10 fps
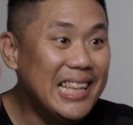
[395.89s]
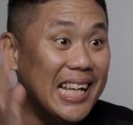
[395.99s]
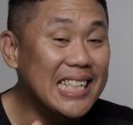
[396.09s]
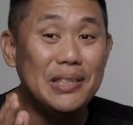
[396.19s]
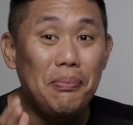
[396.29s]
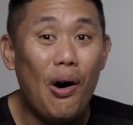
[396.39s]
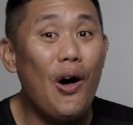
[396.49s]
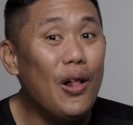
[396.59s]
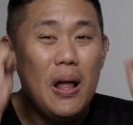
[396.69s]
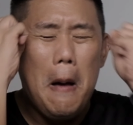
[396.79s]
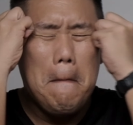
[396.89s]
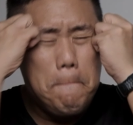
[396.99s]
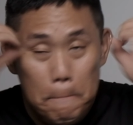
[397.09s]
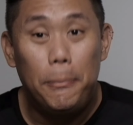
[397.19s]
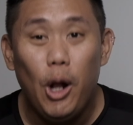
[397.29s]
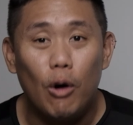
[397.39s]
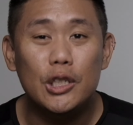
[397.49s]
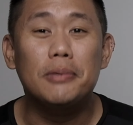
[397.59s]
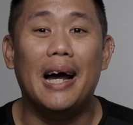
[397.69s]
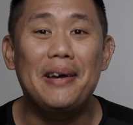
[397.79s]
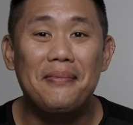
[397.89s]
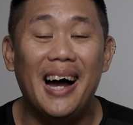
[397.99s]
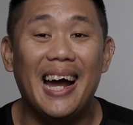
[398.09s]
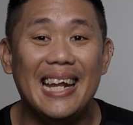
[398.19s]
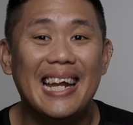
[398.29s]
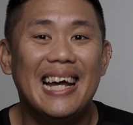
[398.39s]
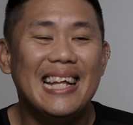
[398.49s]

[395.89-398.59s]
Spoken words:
this small blows my mind.